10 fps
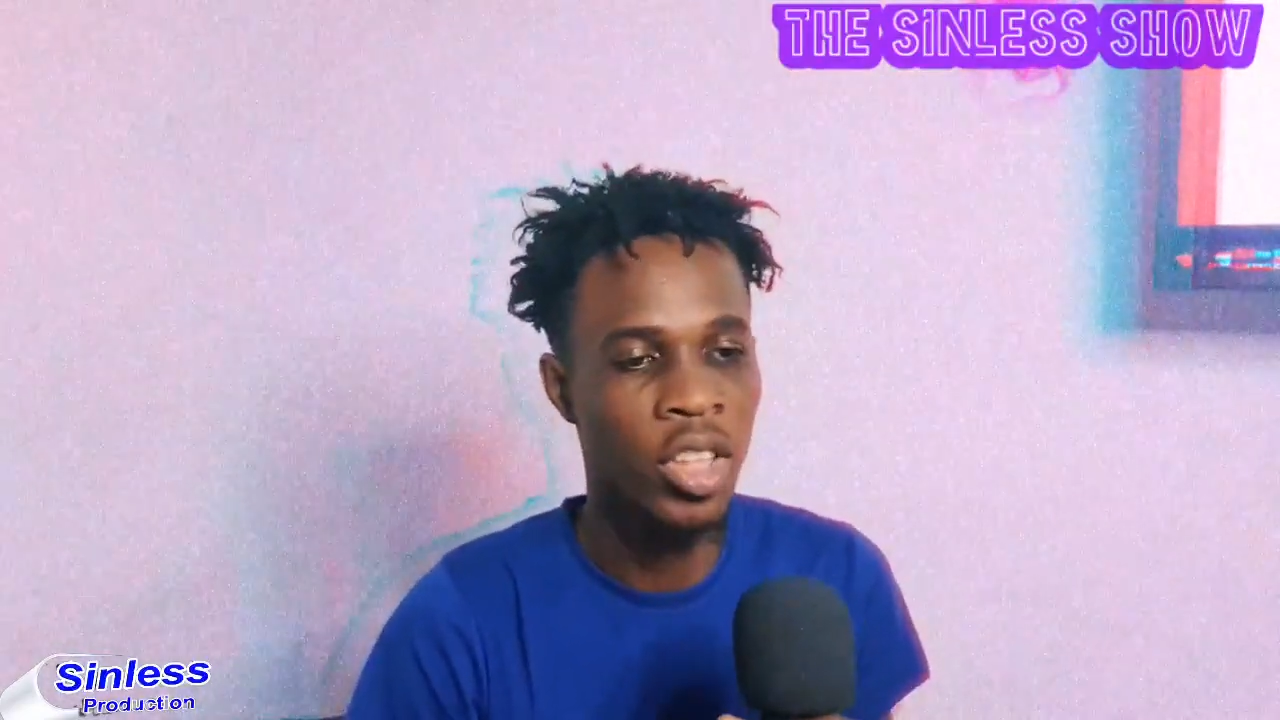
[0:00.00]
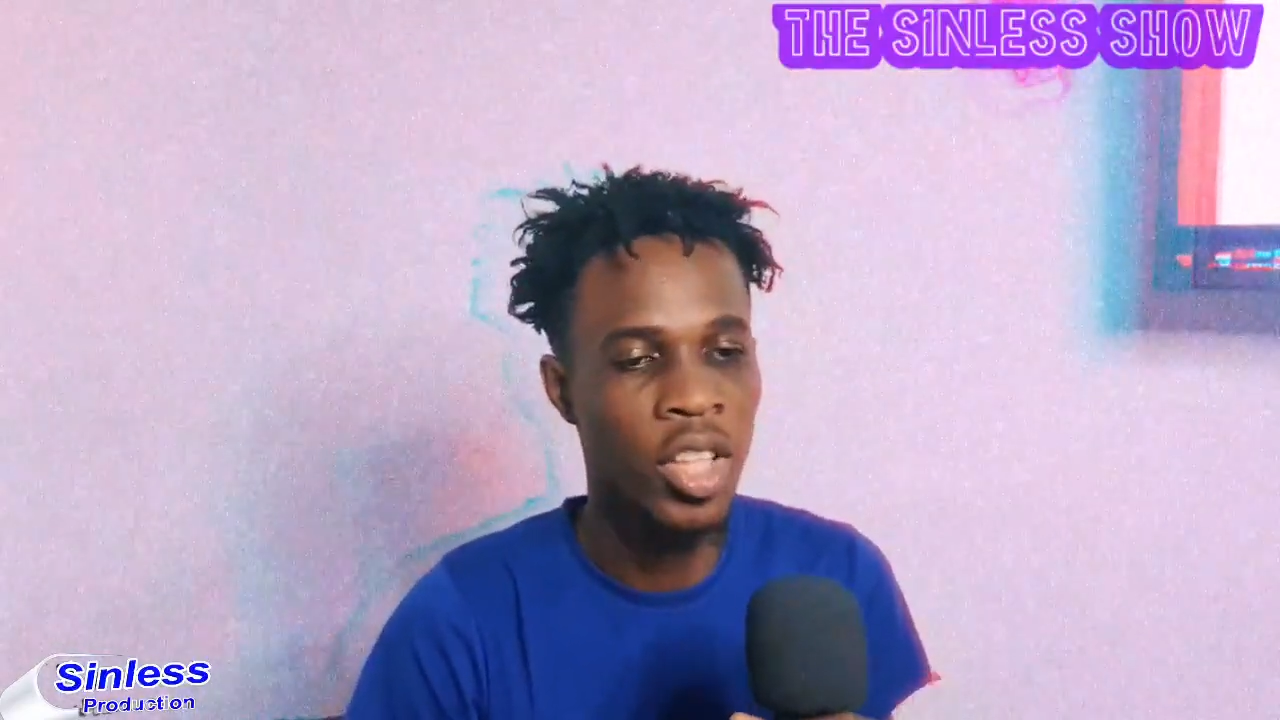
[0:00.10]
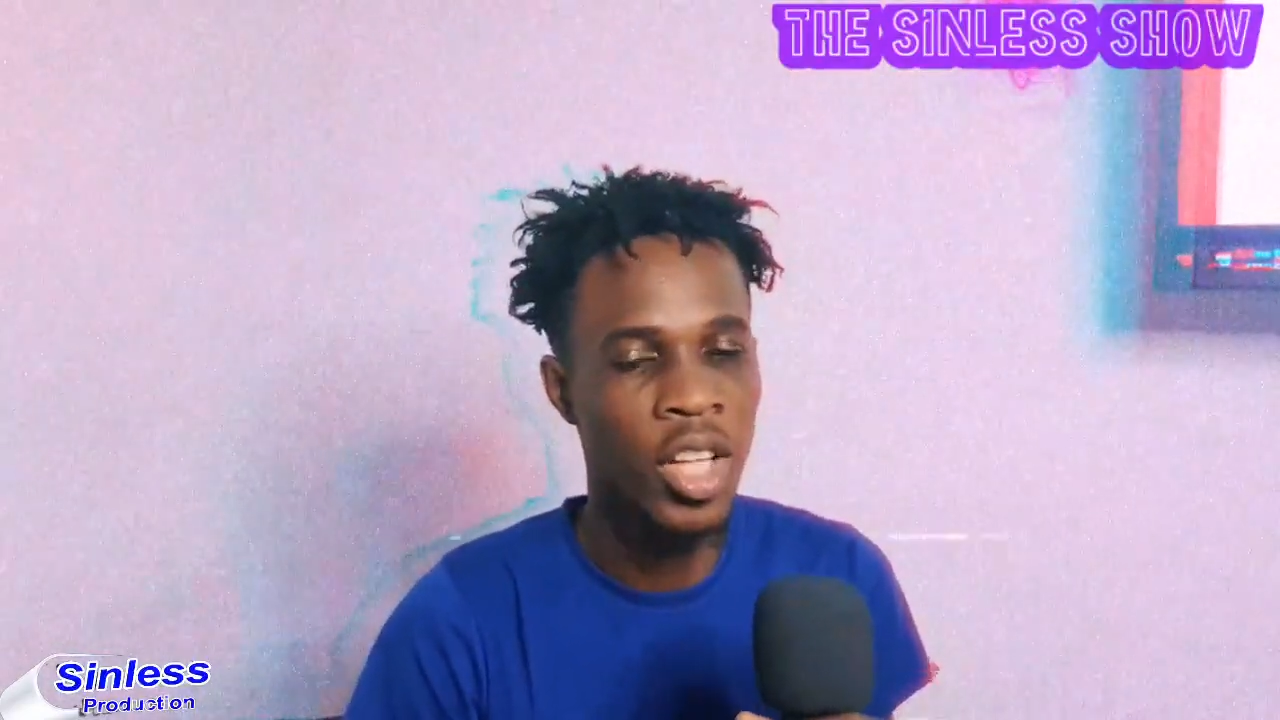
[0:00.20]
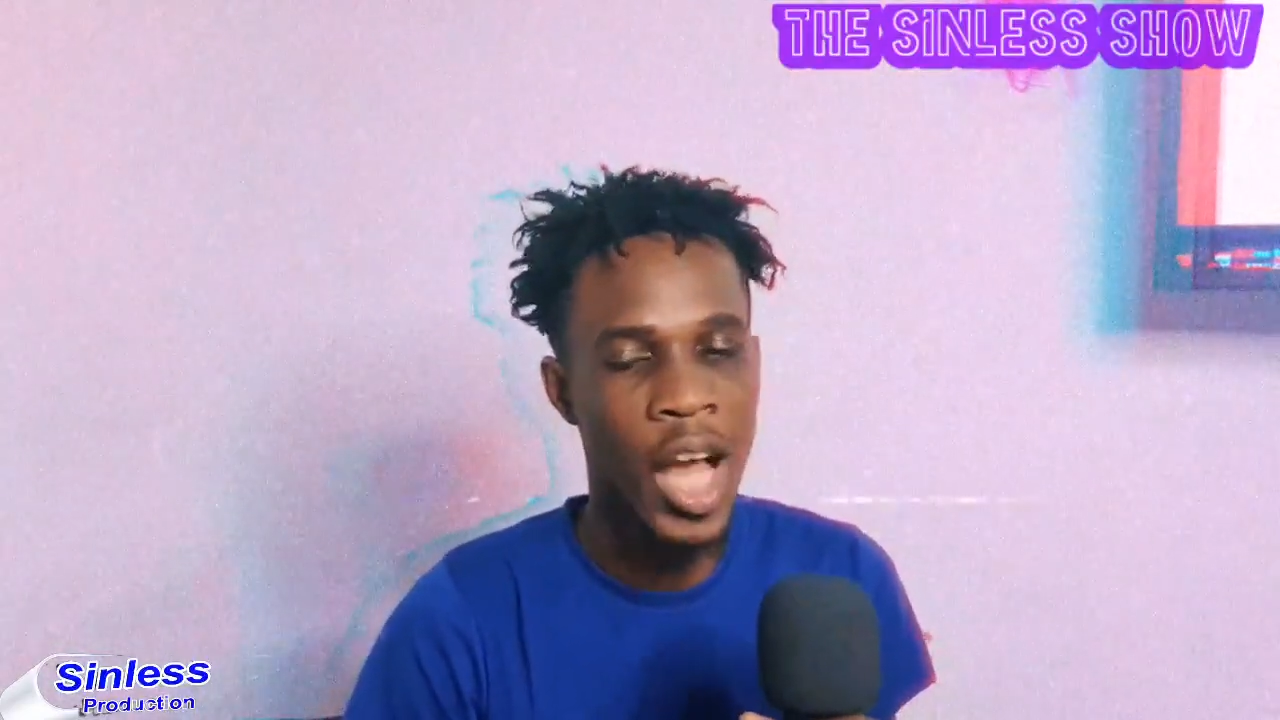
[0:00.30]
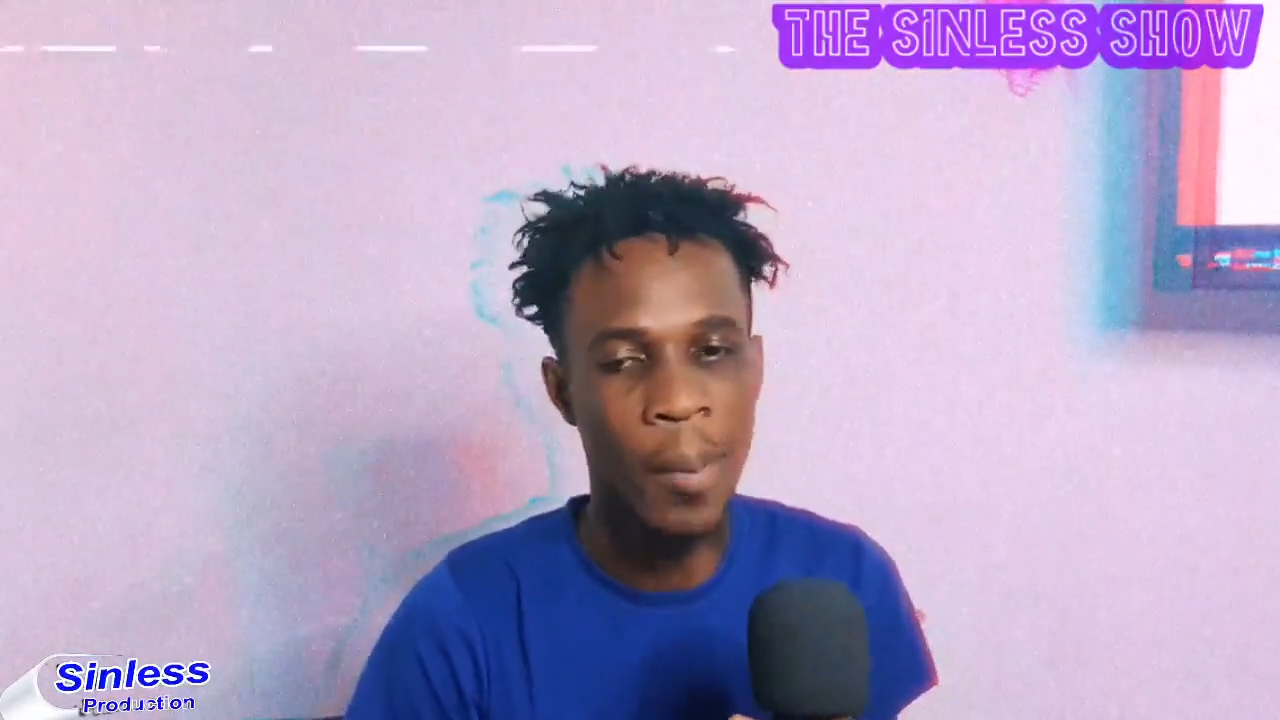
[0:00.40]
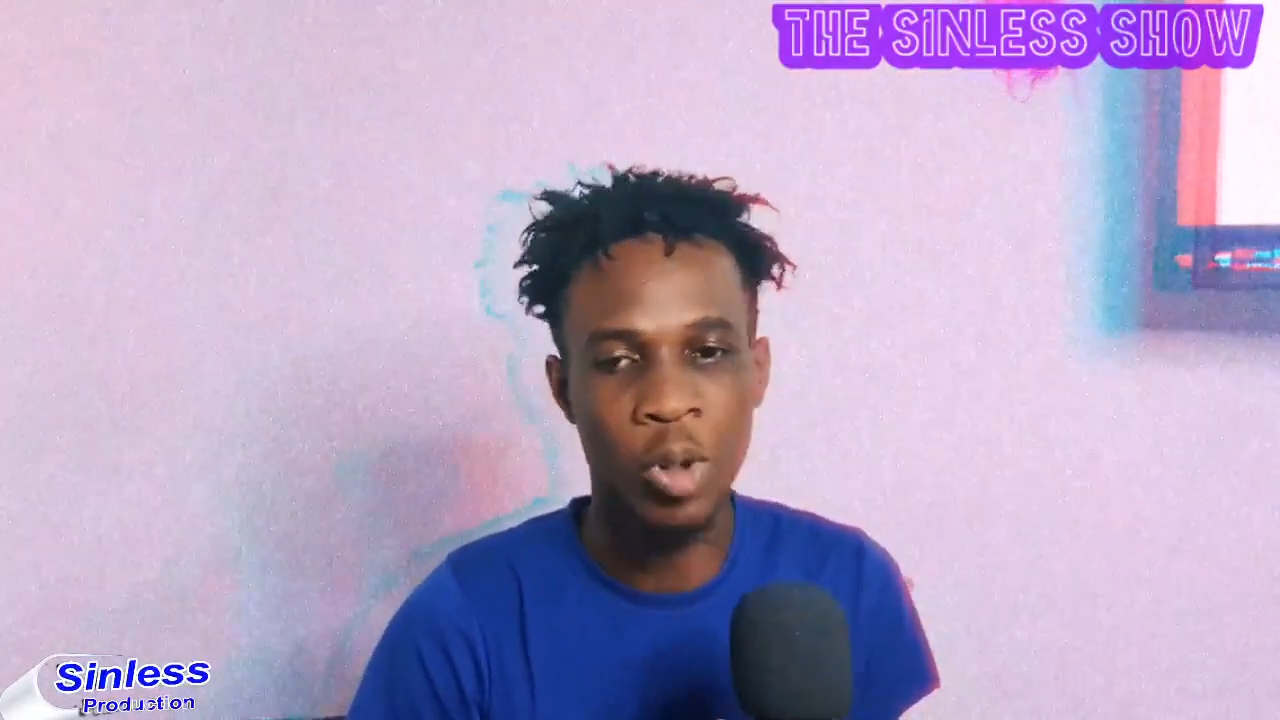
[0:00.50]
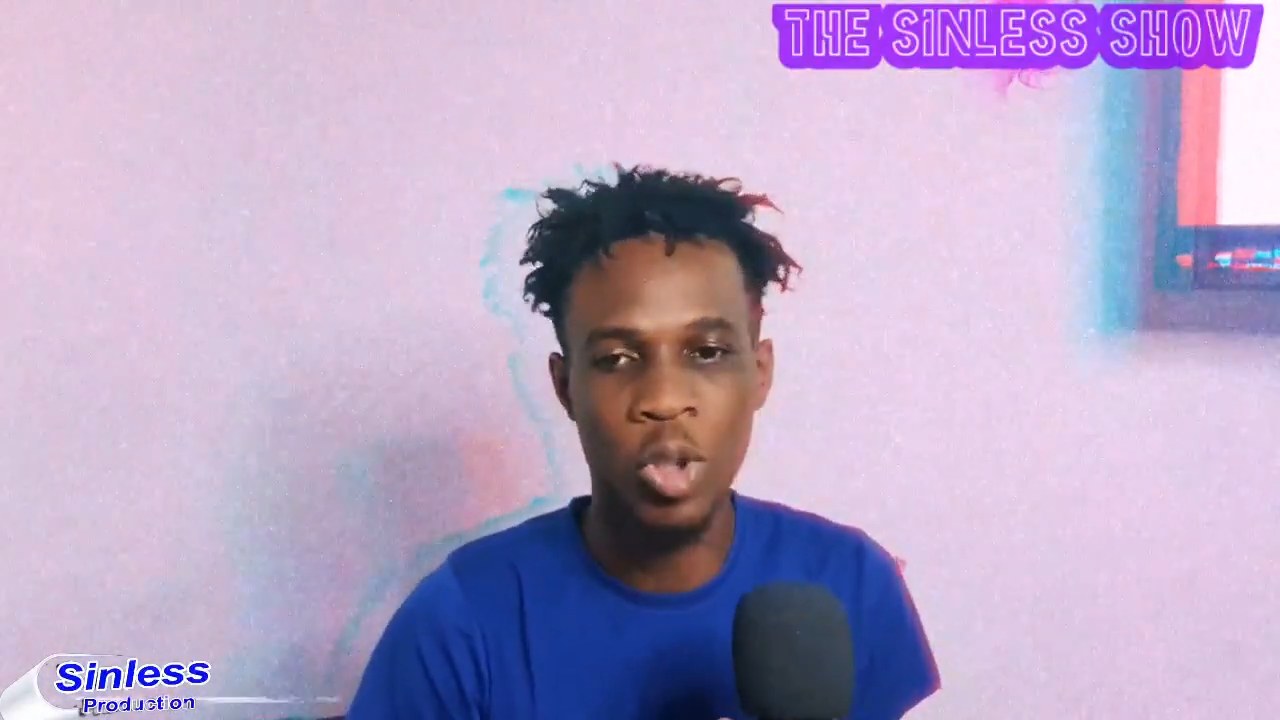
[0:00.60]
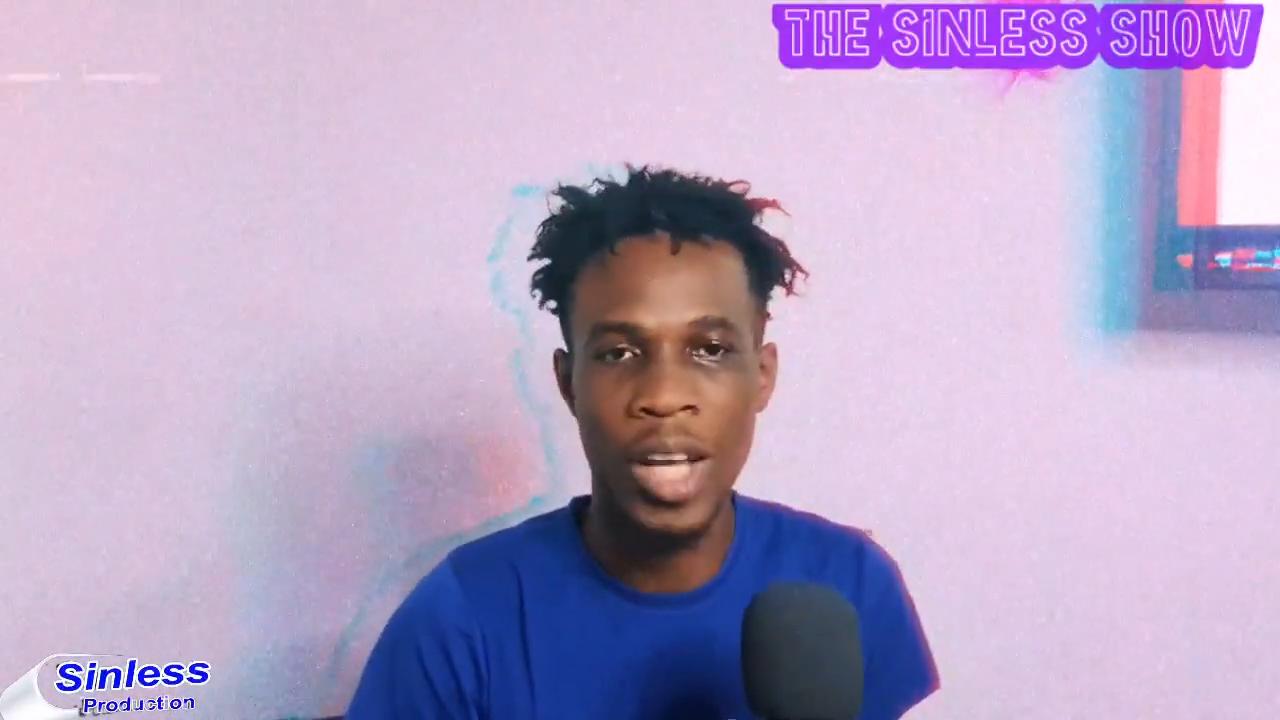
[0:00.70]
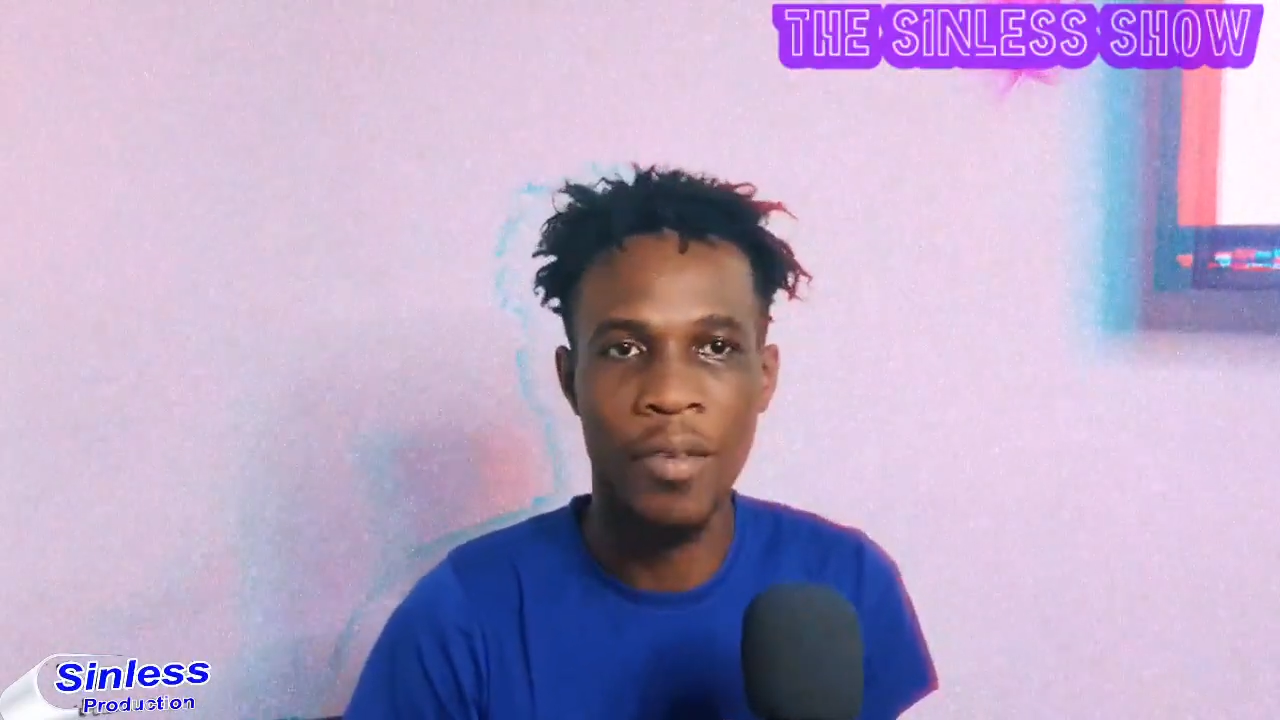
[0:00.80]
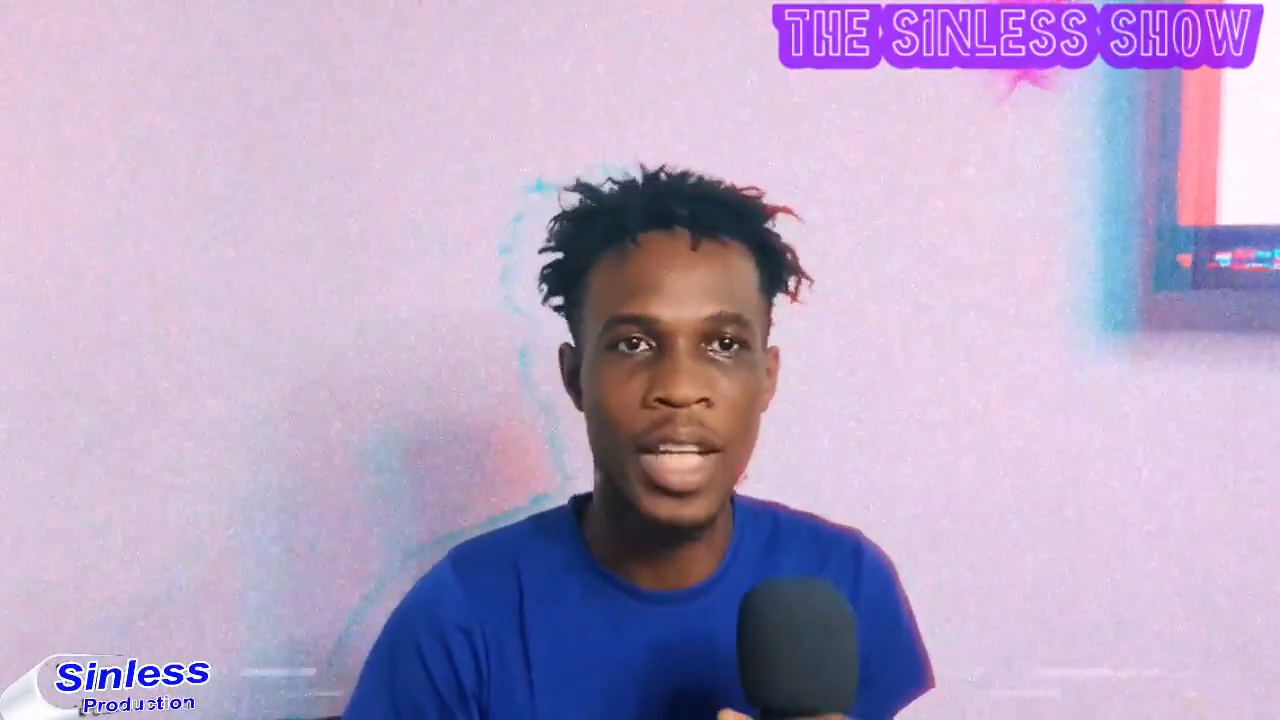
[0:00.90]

and I'm not sure